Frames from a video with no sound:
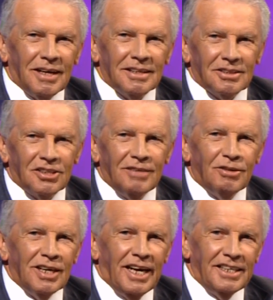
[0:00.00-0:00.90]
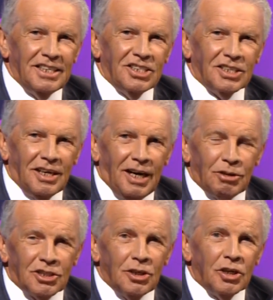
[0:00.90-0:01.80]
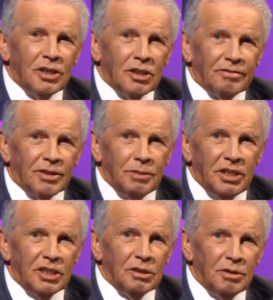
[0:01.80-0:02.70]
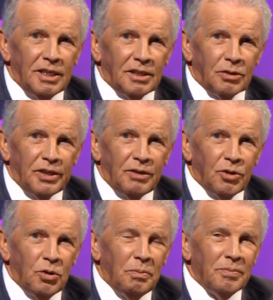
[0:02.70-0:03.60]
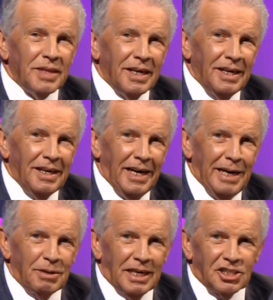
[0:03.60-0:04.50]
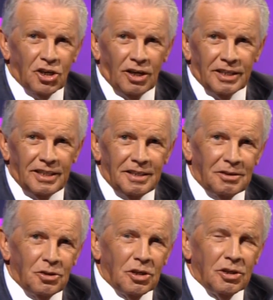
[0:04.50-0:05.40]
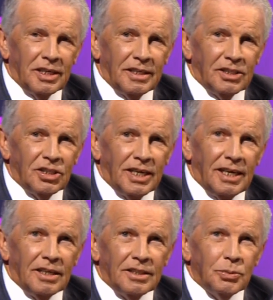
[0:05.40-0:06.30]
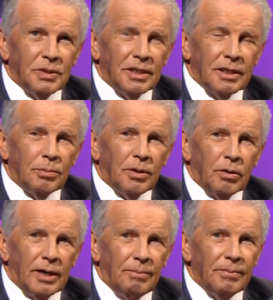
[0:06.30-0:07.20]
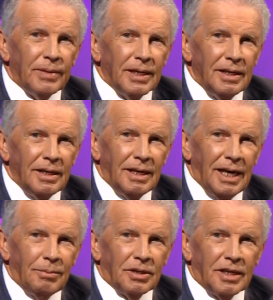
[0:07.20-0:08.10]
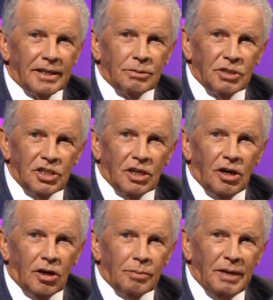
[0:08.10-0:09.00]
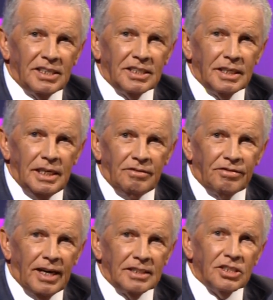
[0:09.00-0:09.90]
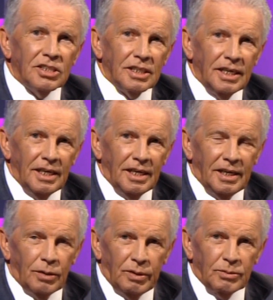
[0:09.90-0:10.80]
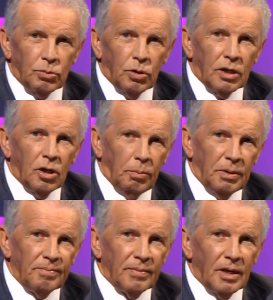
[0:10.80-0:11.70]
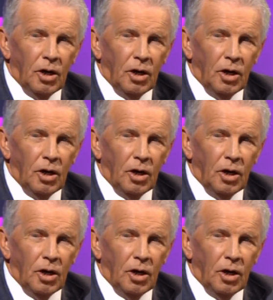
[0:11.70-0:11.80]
Well, good evening, ladies. I wasn't lucky enough to meet you in the green room. Eamon gets all the good luck in this, on this particular programme. But I'd like to wish you all the best in France in the Women's World Cup.